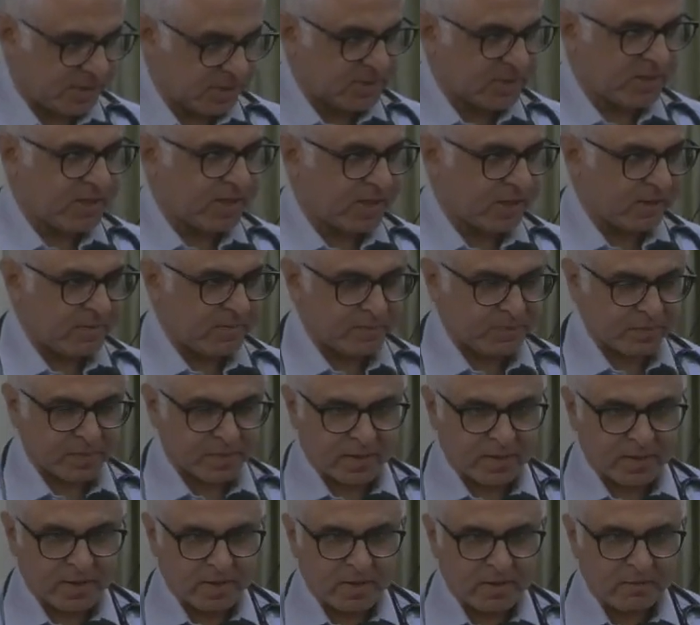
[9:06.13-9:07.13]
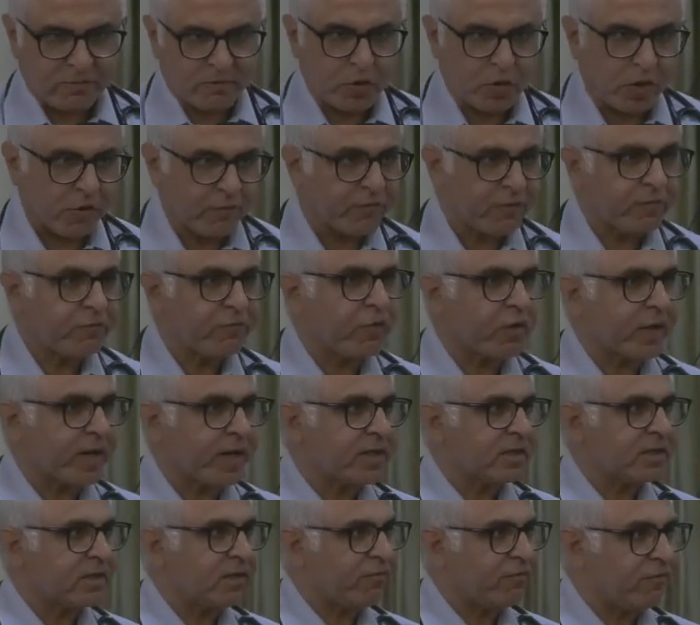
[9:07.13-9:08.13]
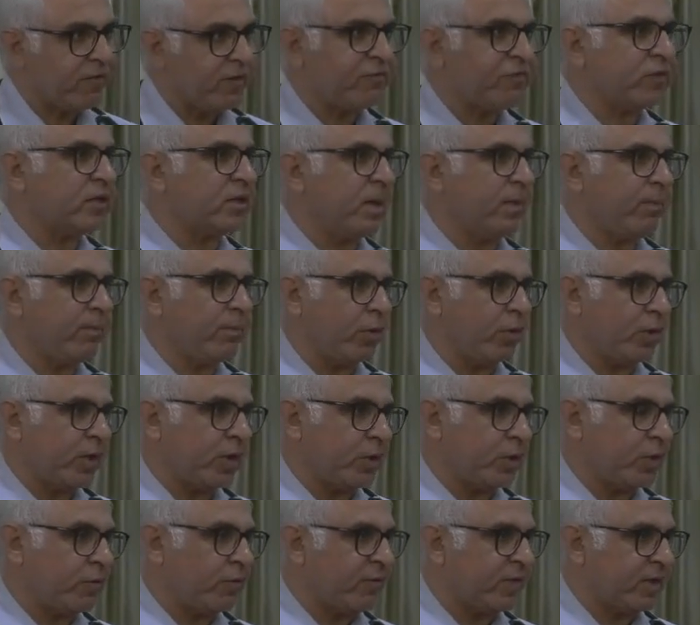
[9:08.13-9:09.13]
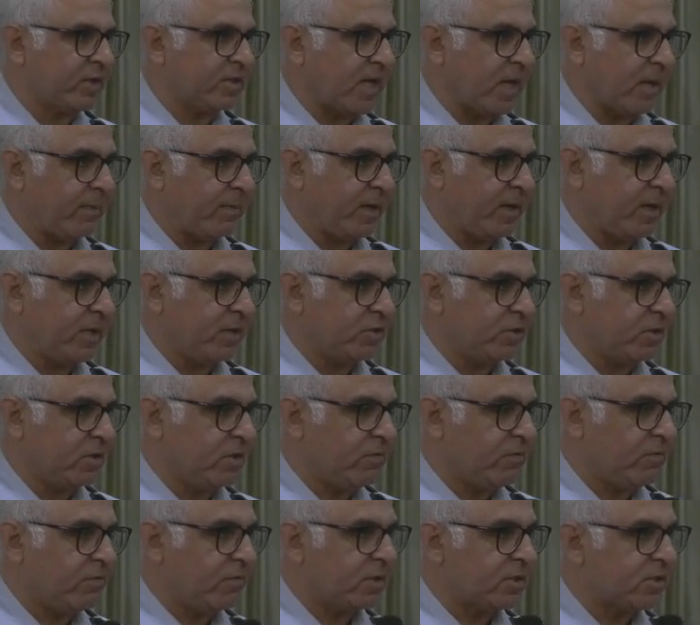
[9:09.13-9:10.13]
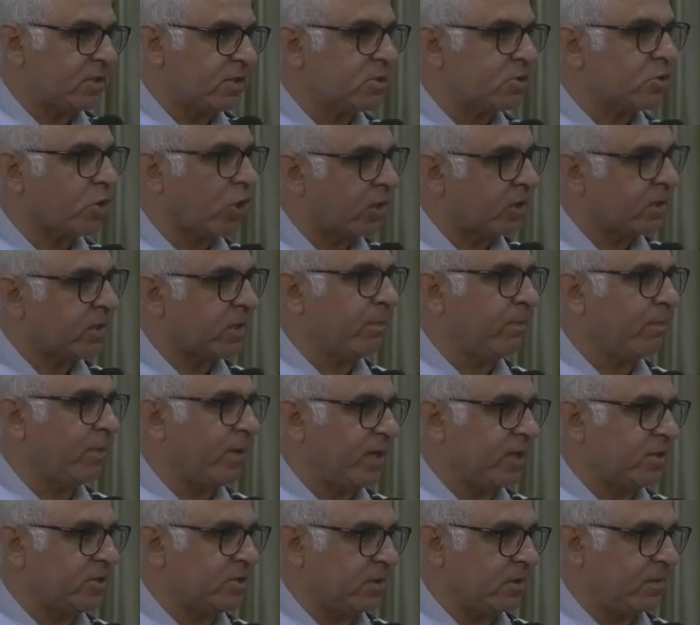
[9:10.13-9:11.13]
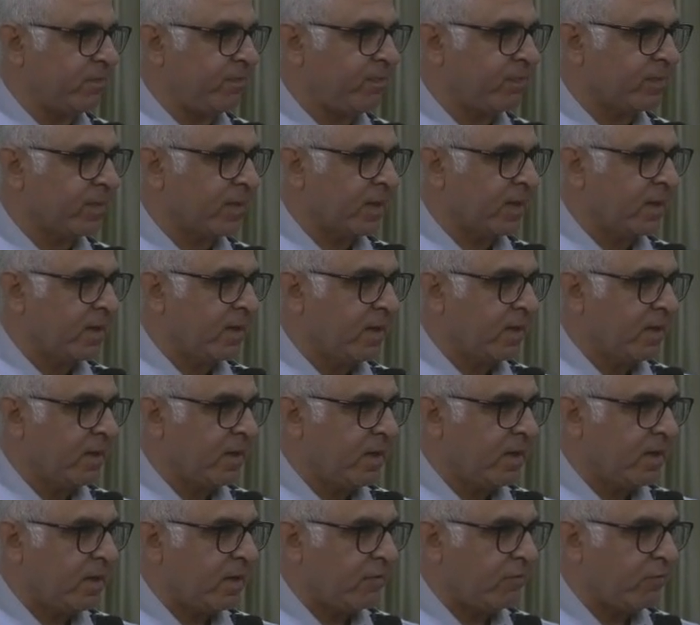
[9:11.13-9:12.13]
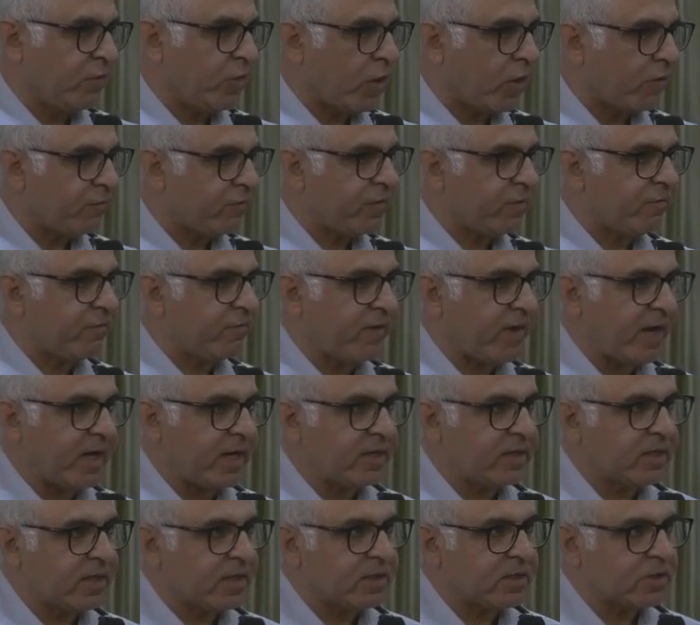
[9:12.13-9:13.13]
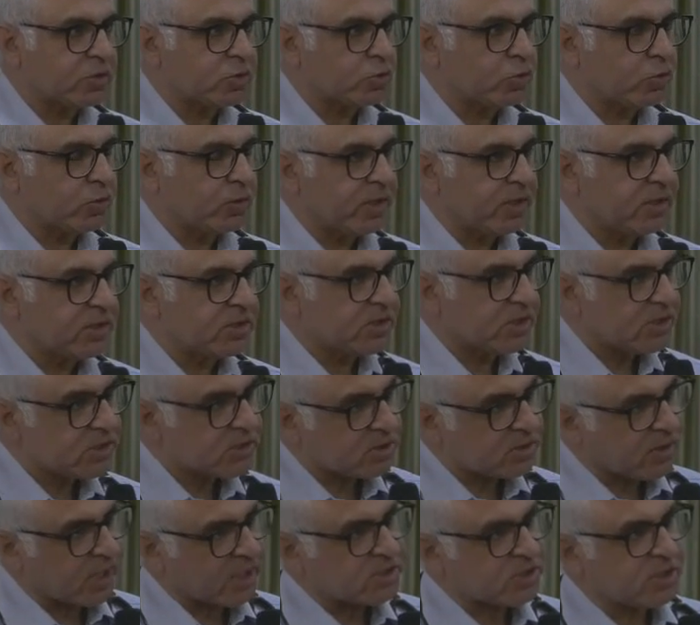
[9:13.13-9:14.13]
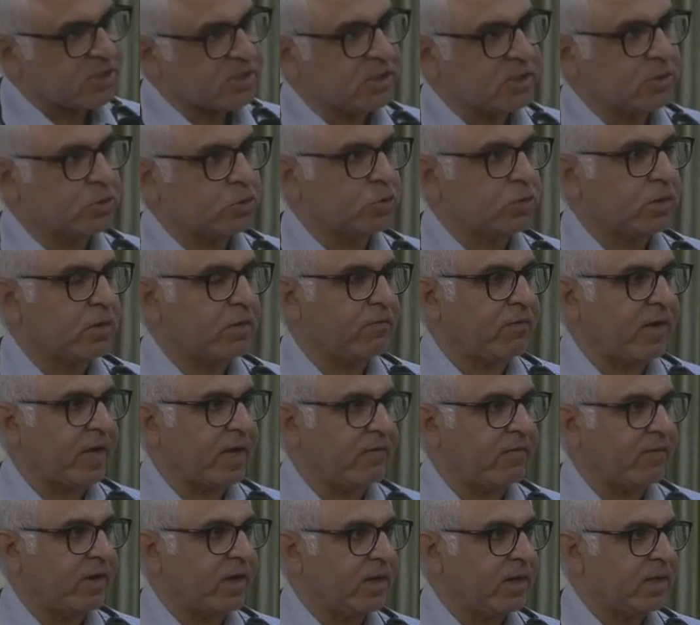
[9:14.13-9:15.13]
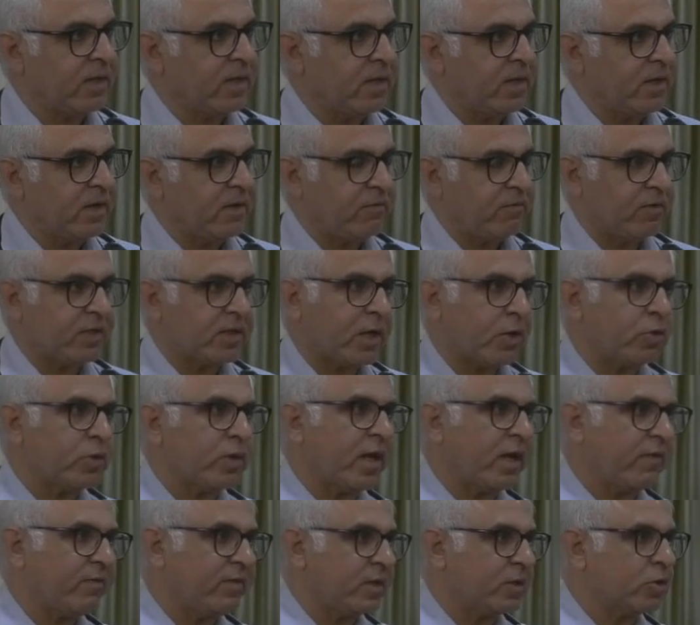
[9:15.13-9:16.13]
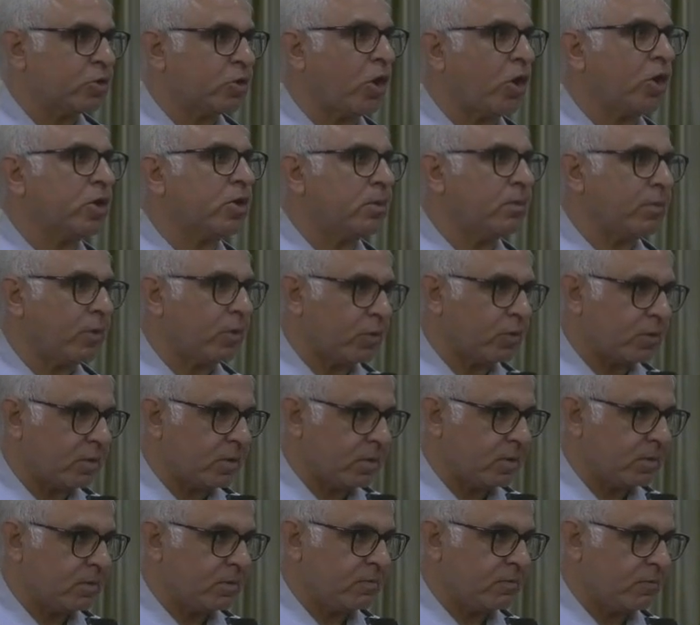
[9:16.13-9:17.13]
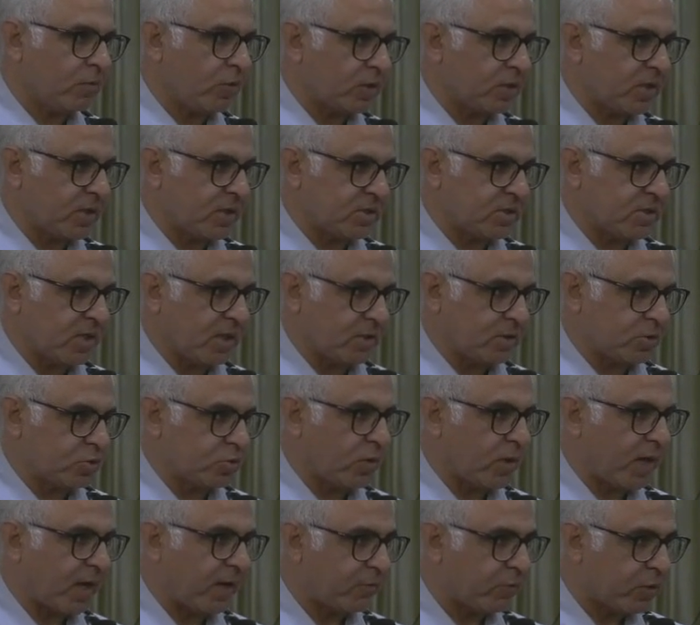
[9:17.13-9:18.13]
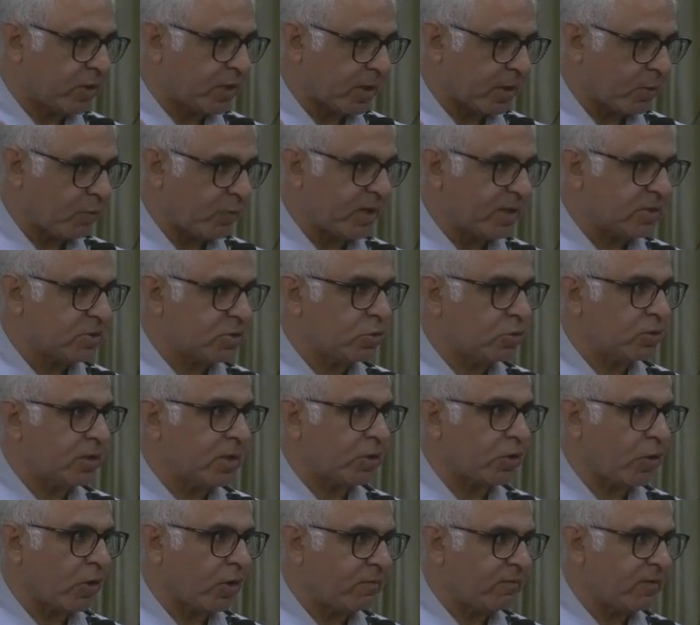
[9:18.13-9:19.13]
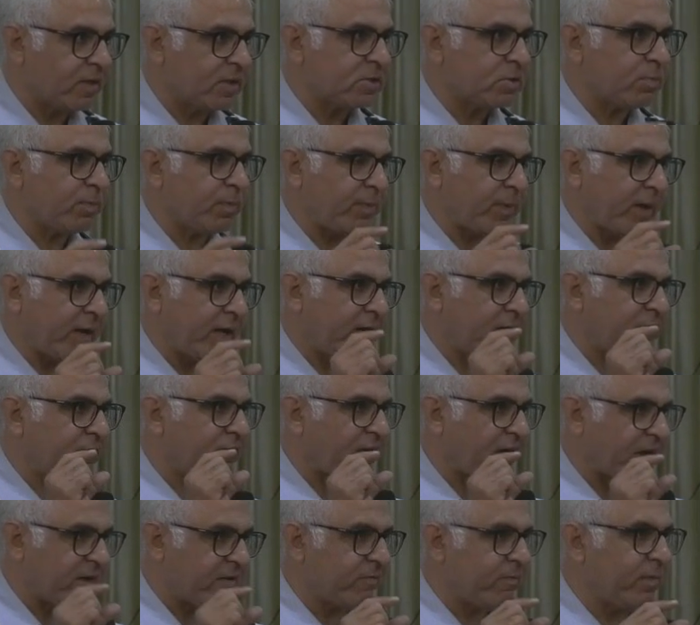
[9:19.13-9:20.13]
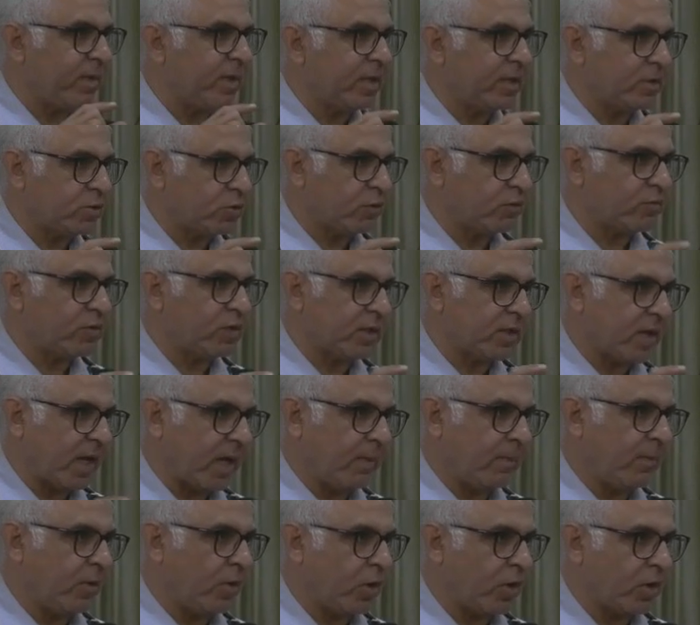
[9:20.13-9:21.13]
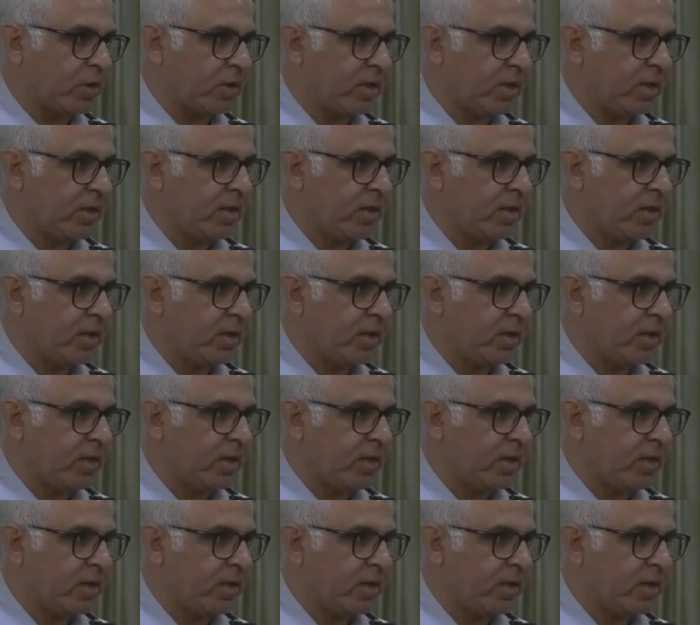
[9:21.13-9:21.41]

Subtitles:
it? We often forget the fifth component of examination, which is contemplation. We often find that the student just rushes into the viva without having thought about what he's done. So I would request you that always spare 5 minutes of the time allotted